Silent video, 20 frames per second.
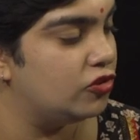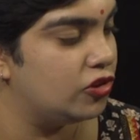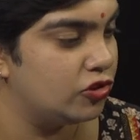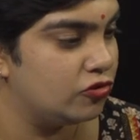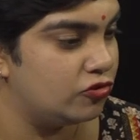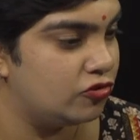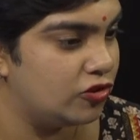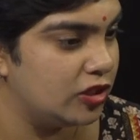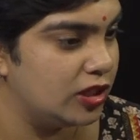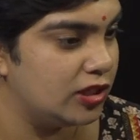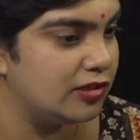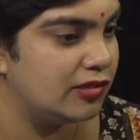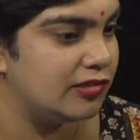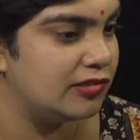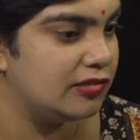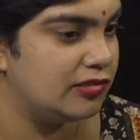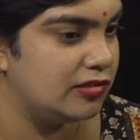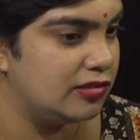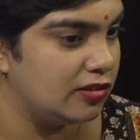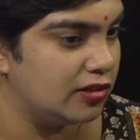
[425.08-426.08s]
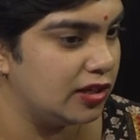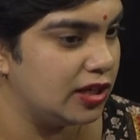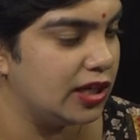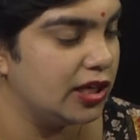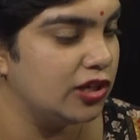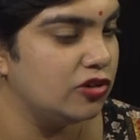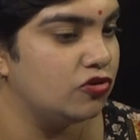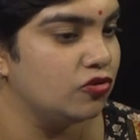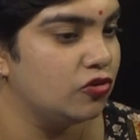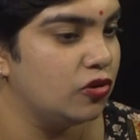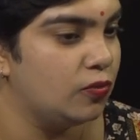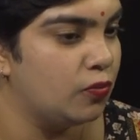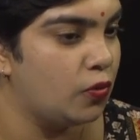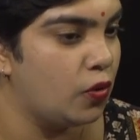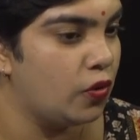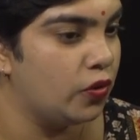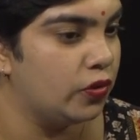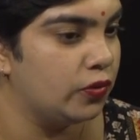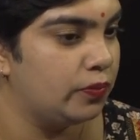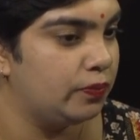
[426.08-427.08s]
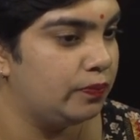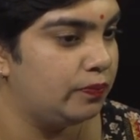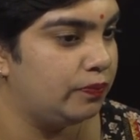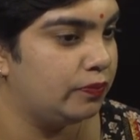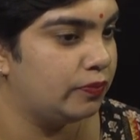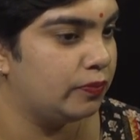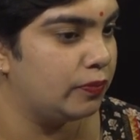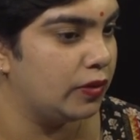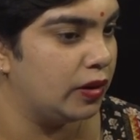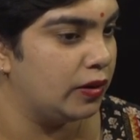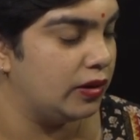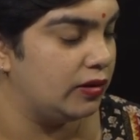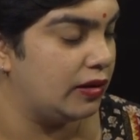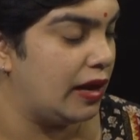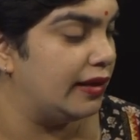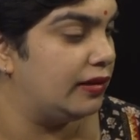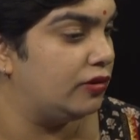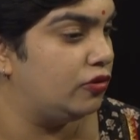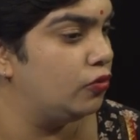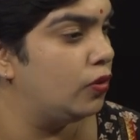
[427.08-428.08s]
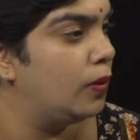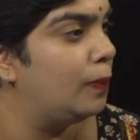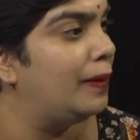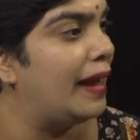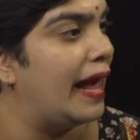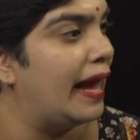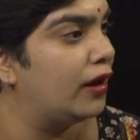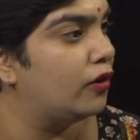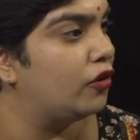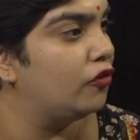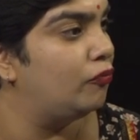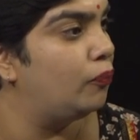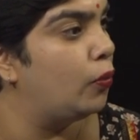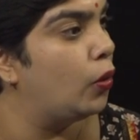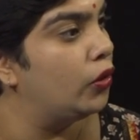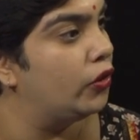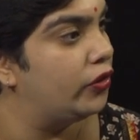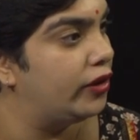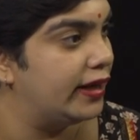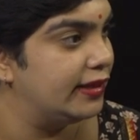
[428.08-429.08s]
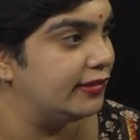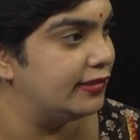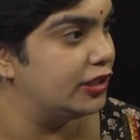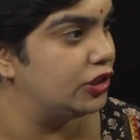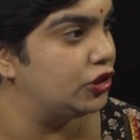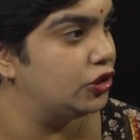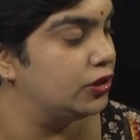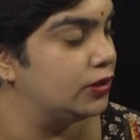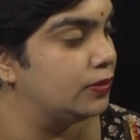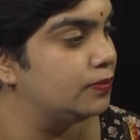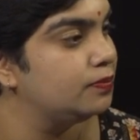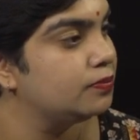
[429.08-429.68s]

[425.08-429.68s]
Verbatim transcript: do you see this turning into a more, uh, as to a plank of polarization?